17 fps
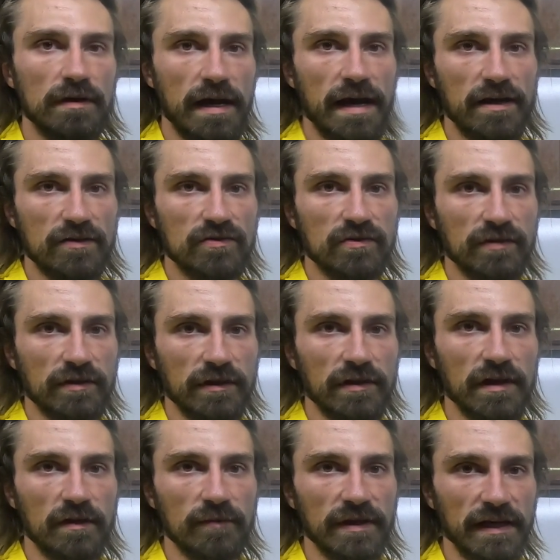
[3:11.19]
actually
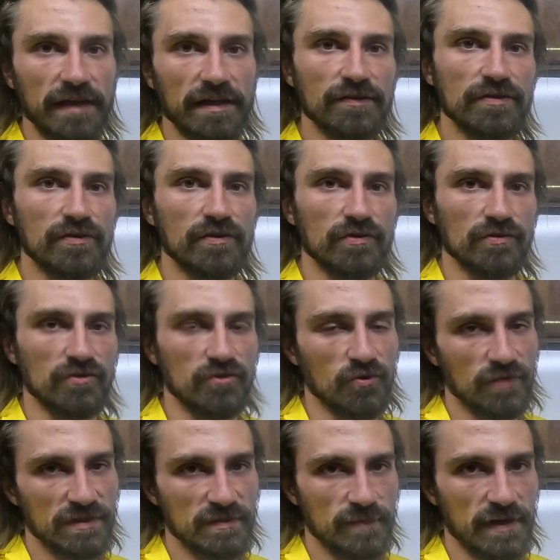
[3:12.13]
coming into your
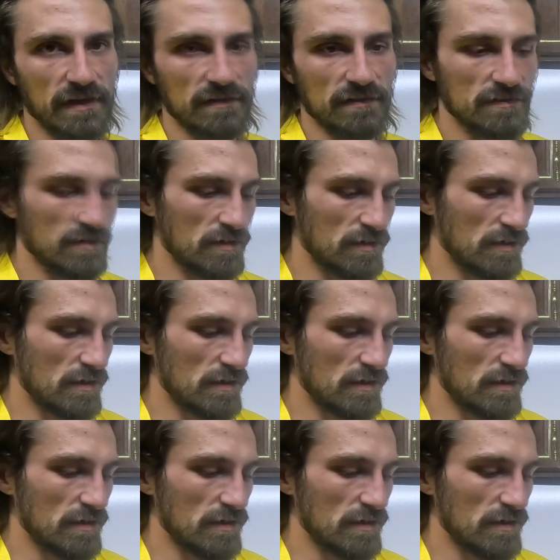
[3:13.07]
joist bays.